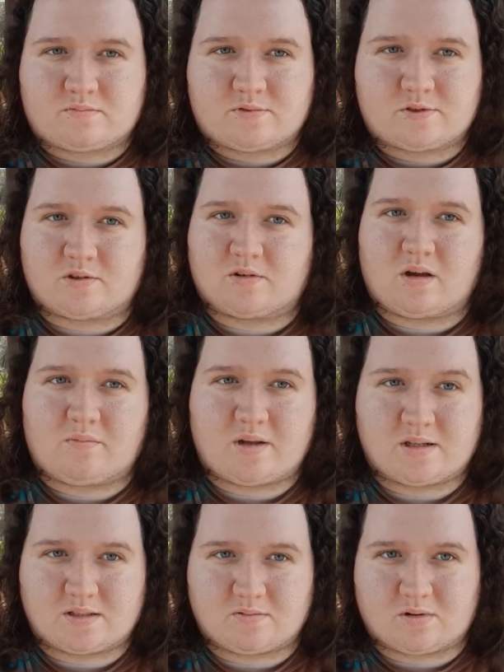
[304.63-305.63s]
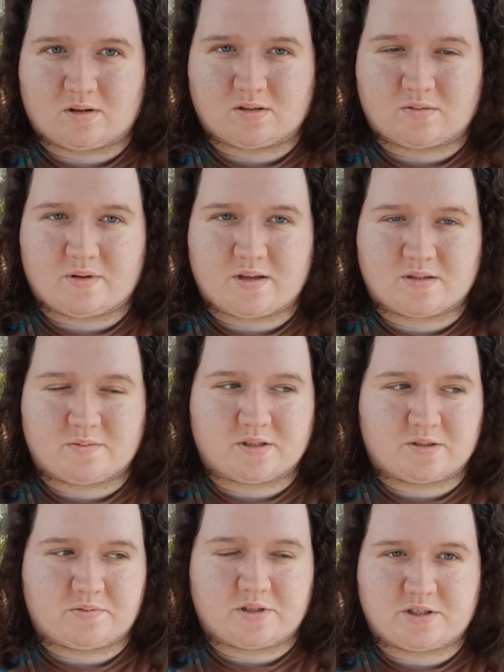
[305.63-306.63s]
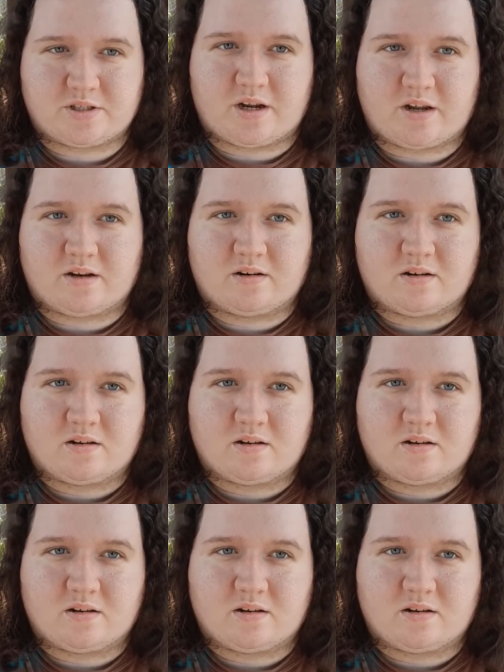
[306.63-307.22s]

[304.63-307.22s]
truly means the world to me. It's much appreciated.